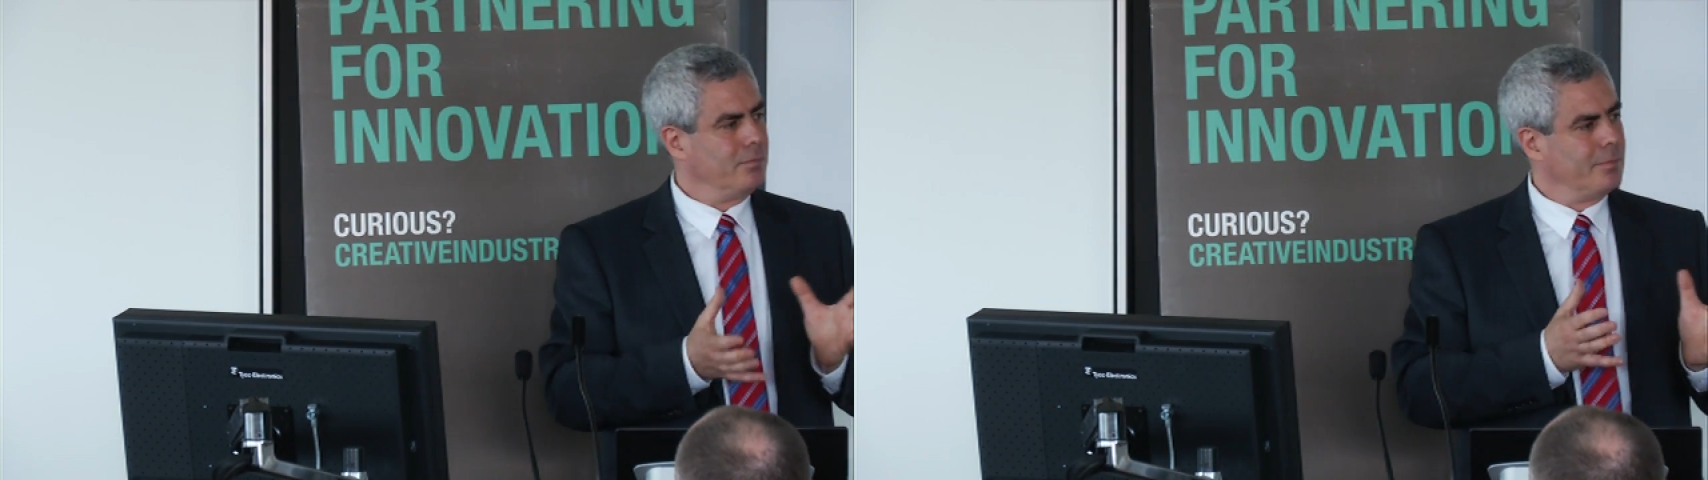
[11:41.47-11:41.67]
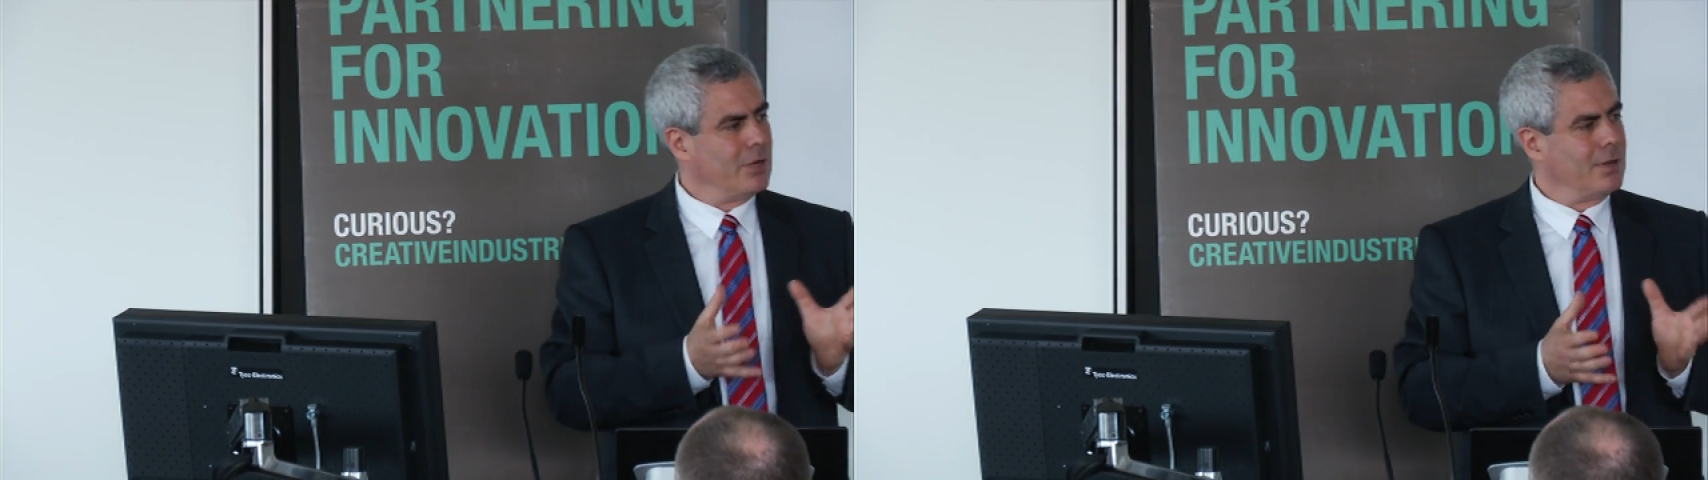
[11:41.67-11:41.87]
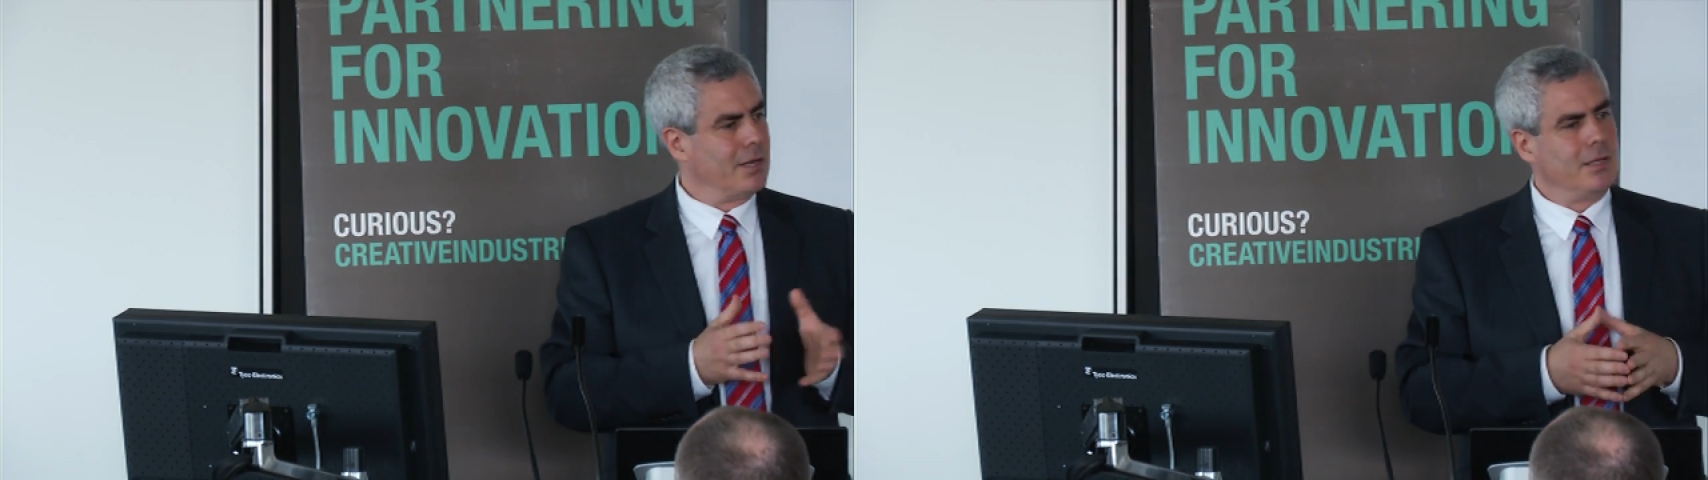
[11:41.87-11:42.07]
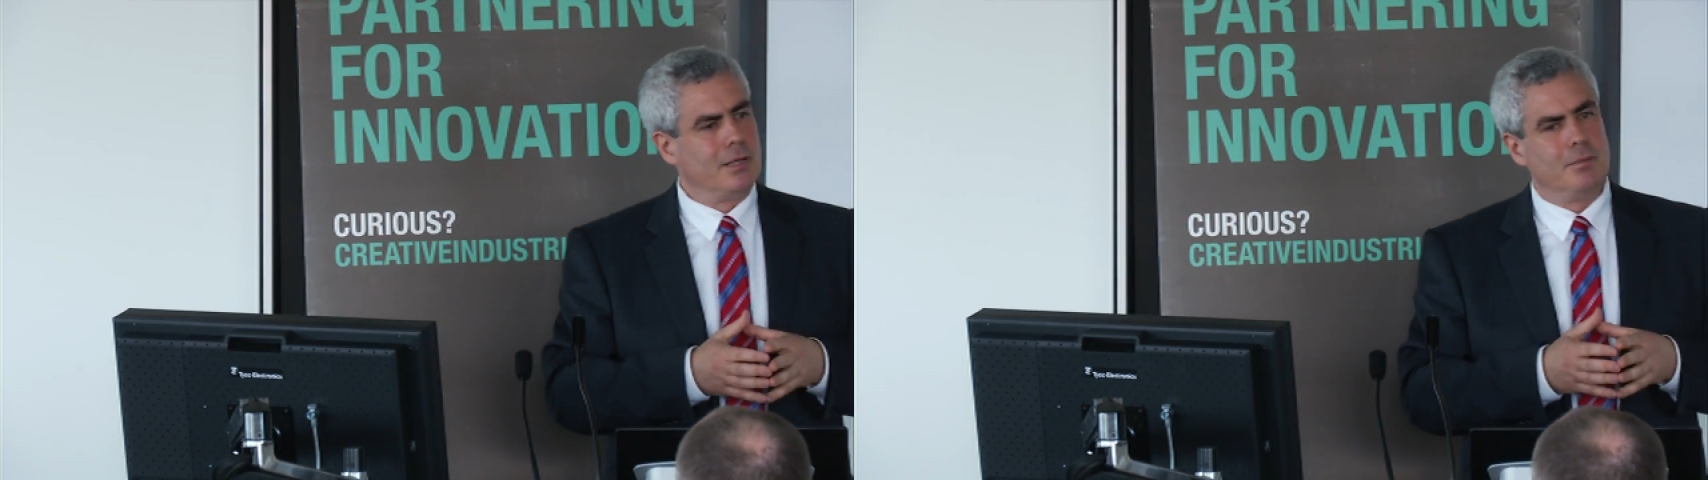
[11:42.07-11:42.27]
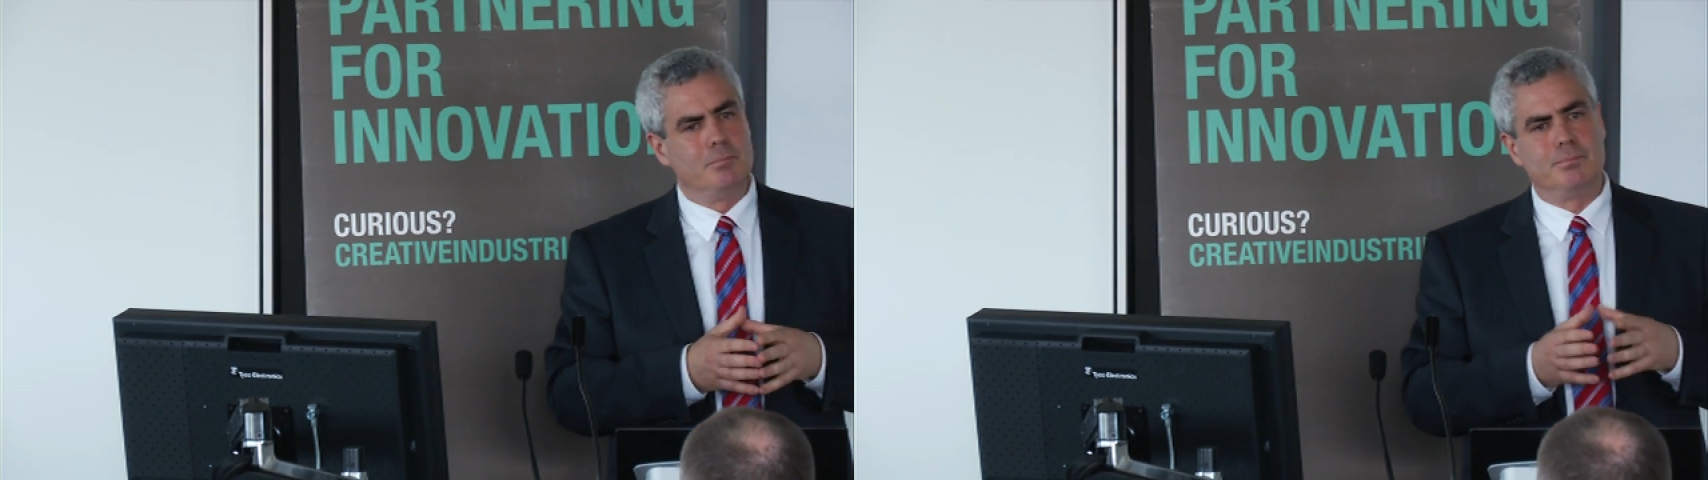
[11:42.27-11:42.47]
about
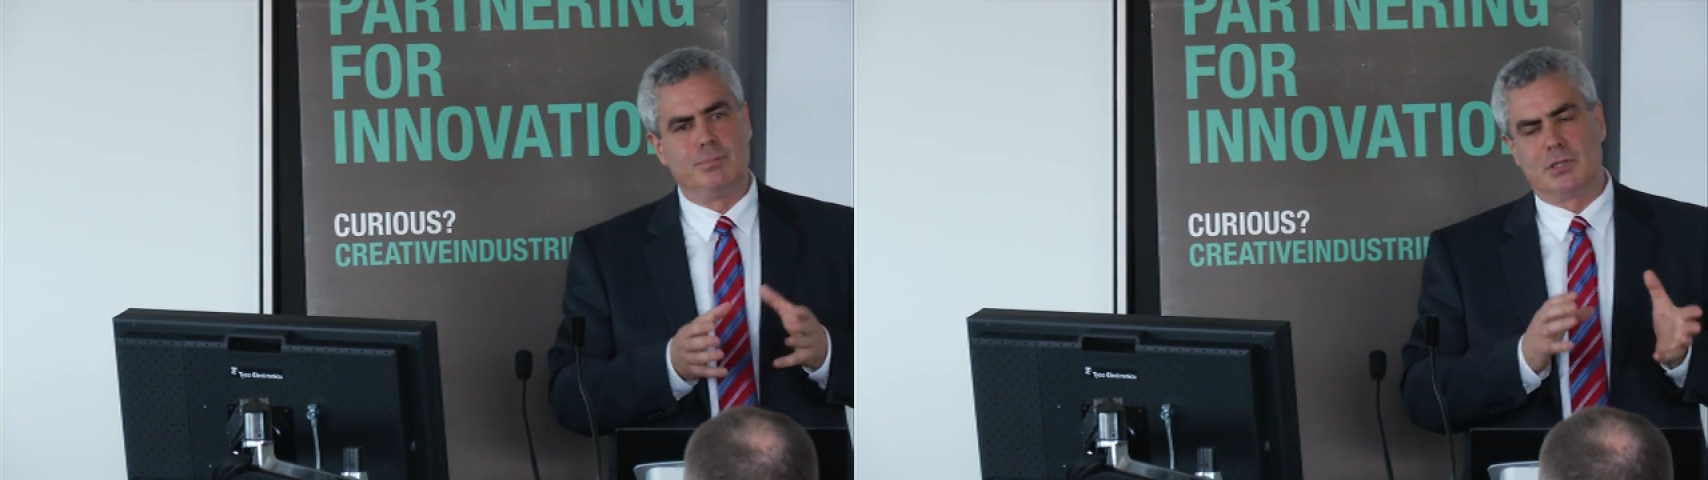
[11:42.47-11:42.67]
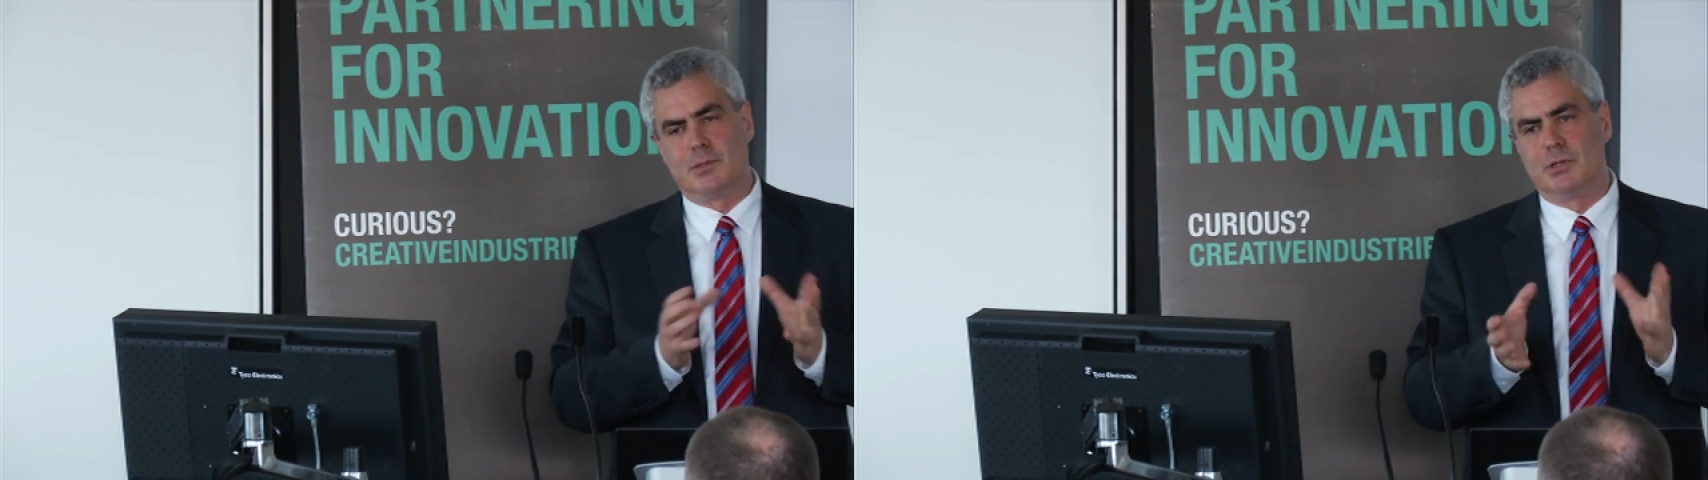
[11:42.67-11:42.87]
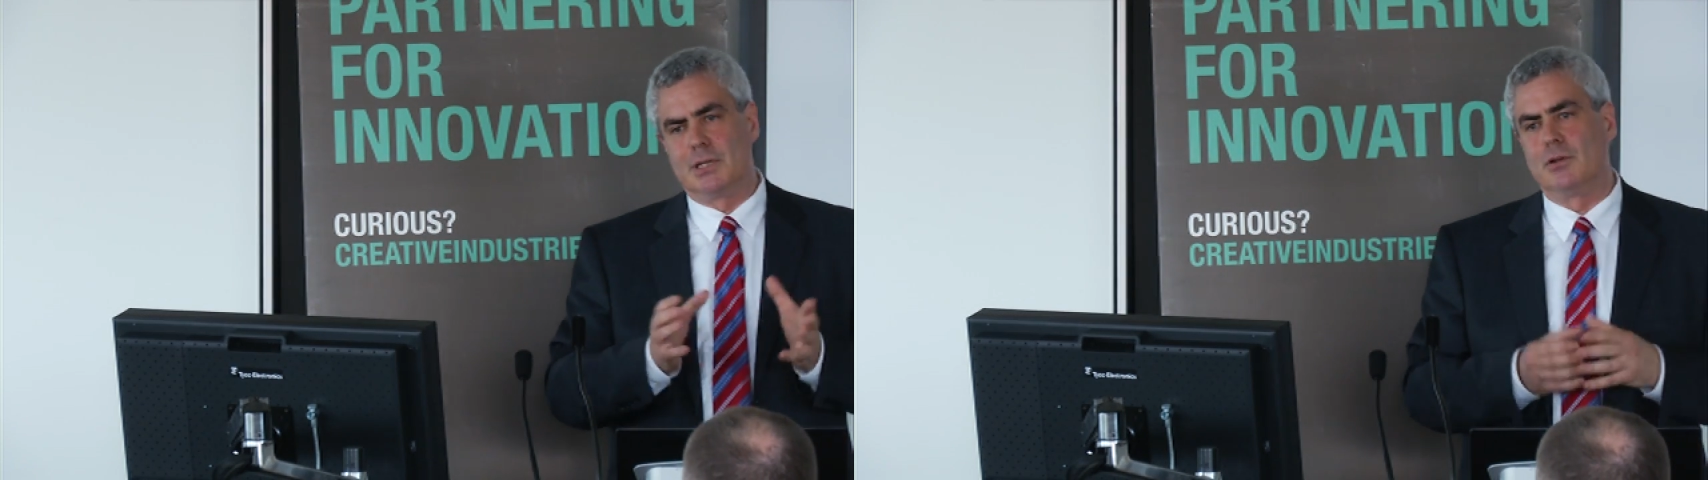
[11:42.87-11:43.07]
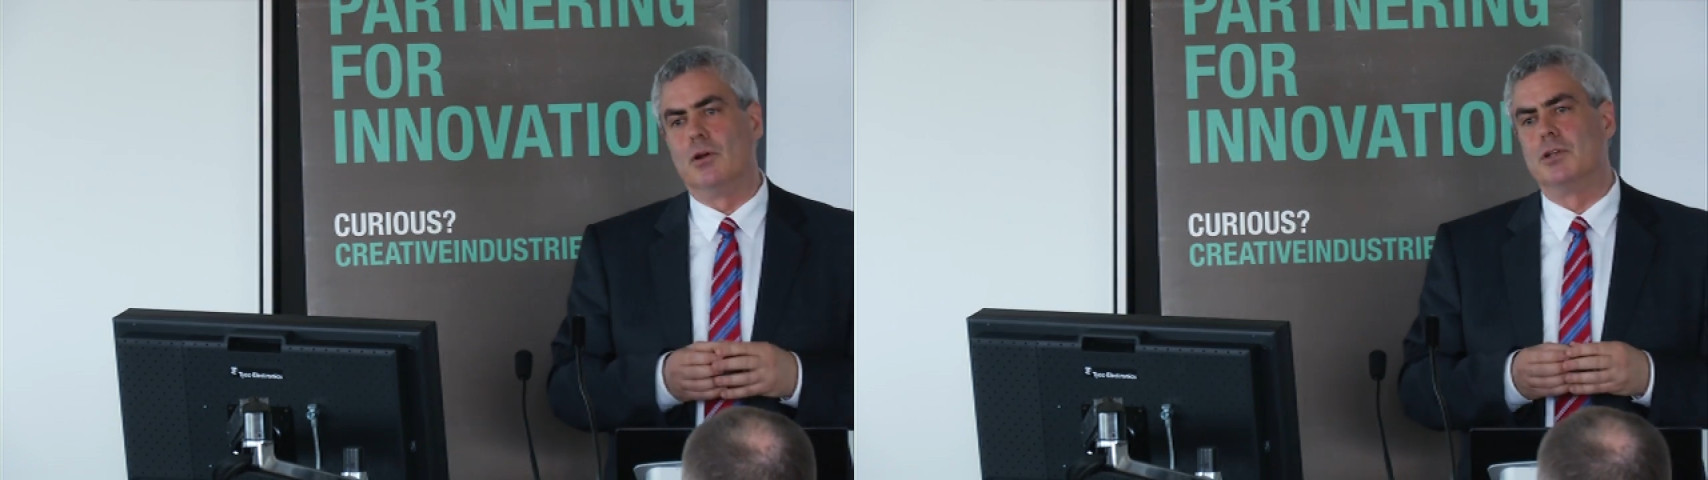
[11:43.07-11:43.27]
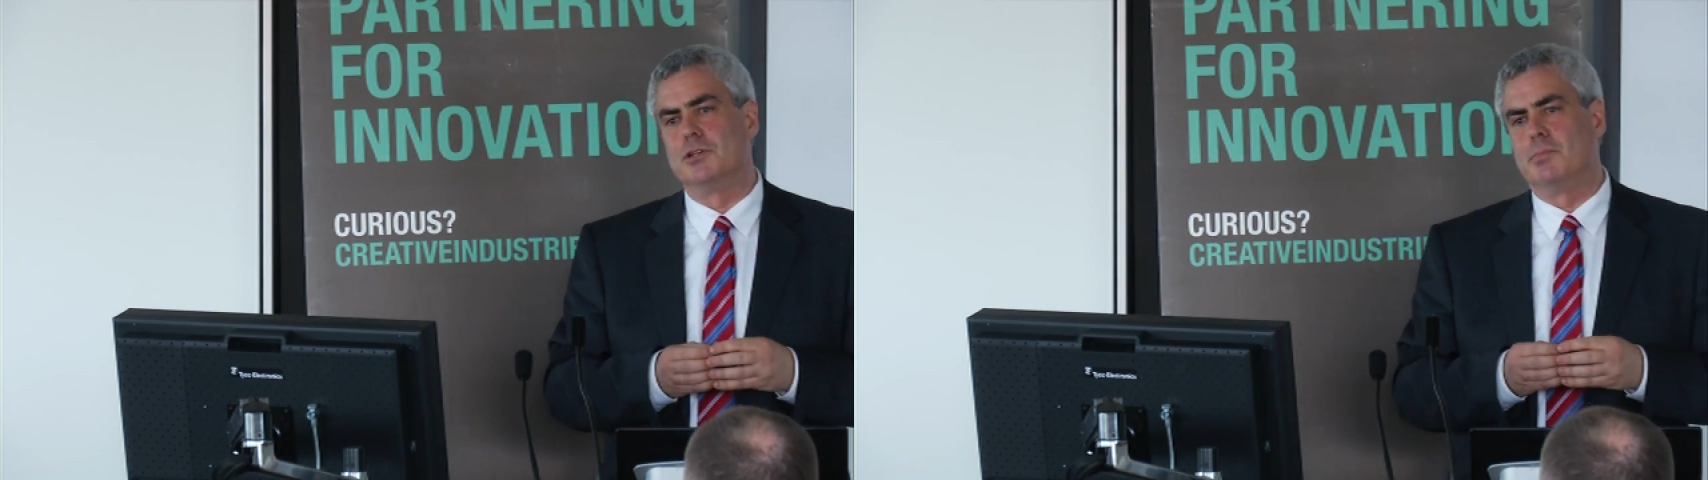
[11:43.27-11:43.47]
any possible
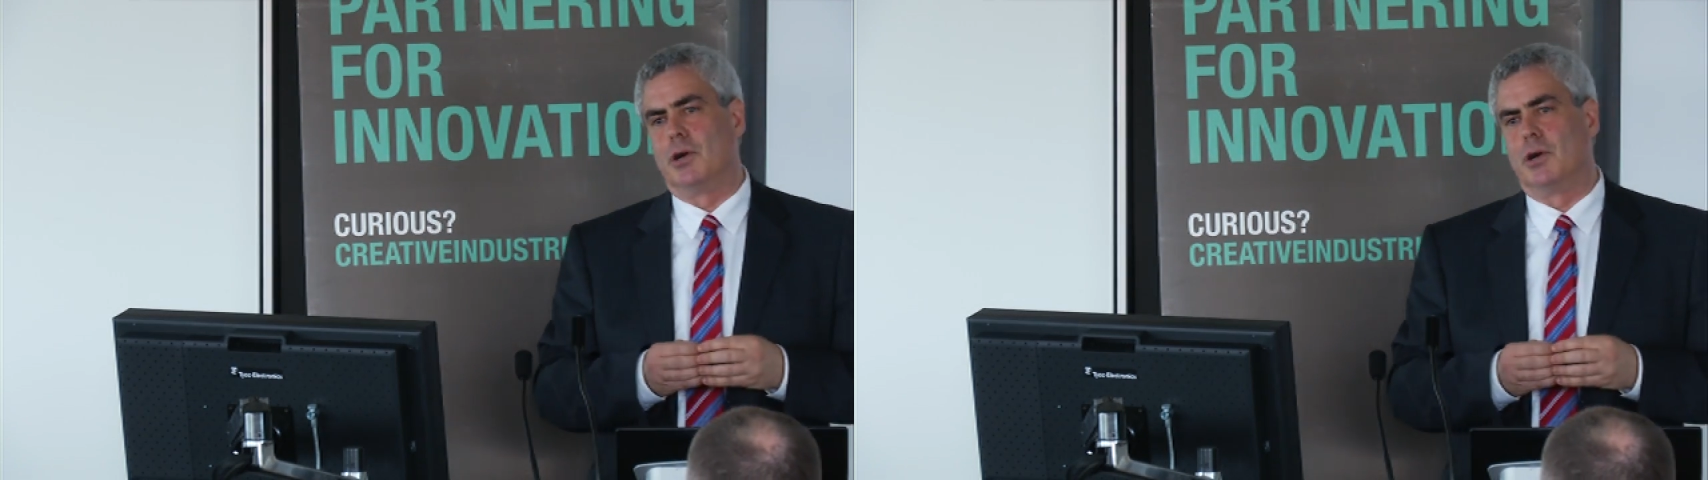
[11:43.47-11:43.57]
technology